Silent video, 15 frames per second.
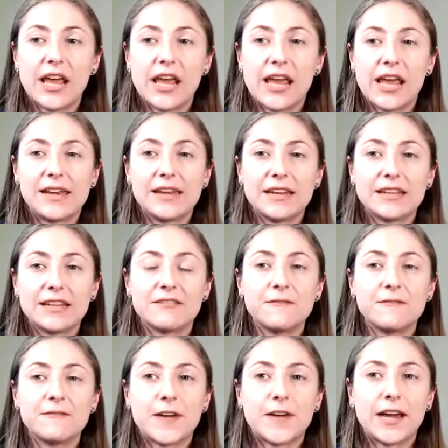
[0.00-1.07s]
end
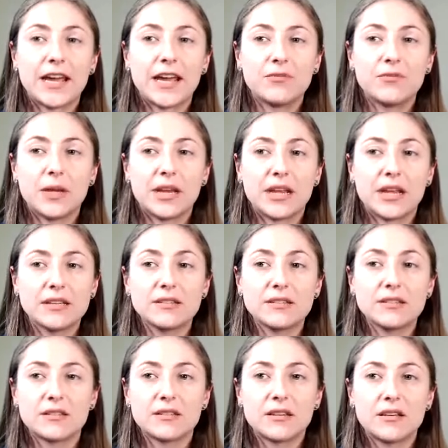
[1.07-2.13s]
in 5
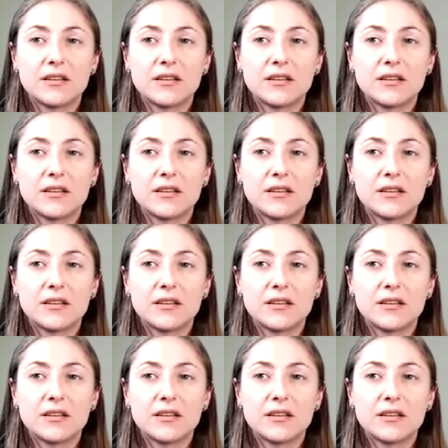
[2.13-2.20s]
minutes.